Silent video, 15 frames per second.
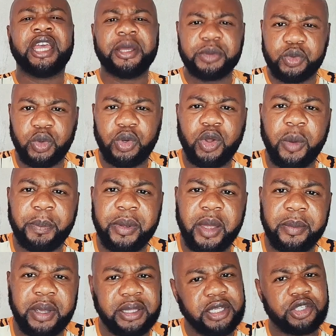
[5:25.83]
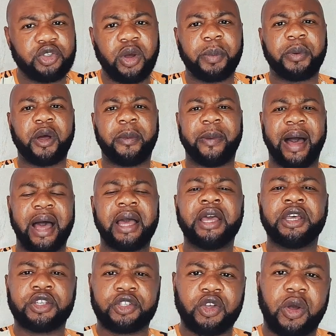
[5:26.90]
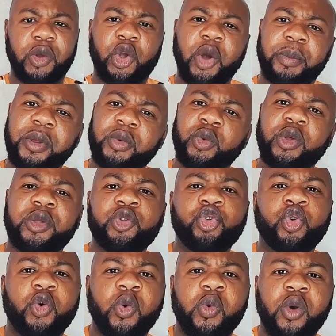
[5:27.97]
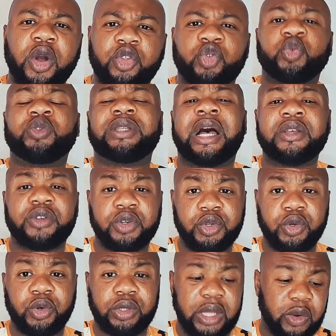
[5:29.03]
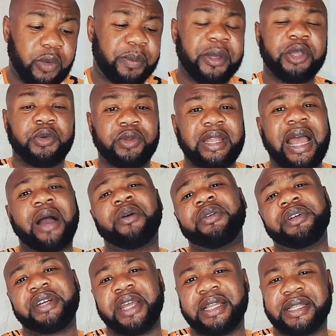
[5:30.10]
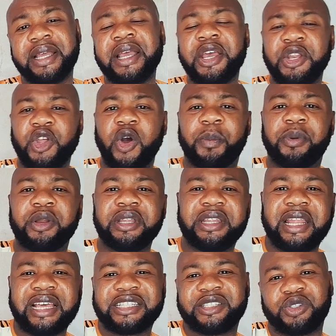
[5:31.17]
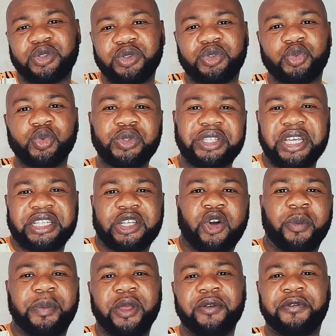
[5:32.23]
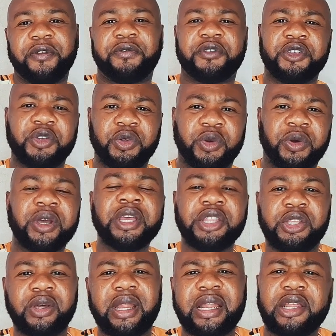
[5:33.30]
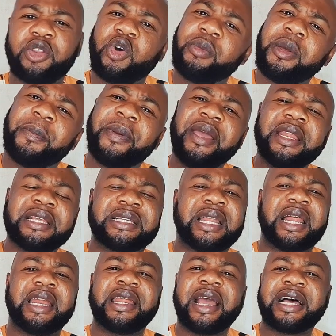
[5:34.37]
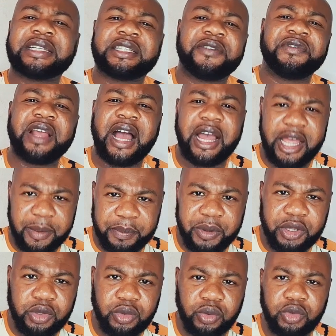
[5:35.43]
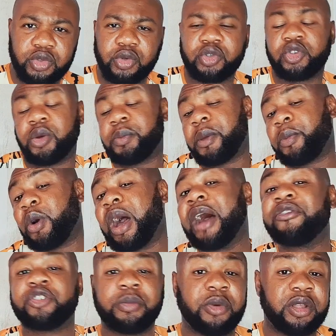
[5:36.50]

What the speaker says: him will not pay me. It is not proper. Some company will, you work 2,000 euros, they will pay you 900. They will, next 2 days they will pay you 50 euro. The other day they will be paying the salary as if they are helping you. So some people have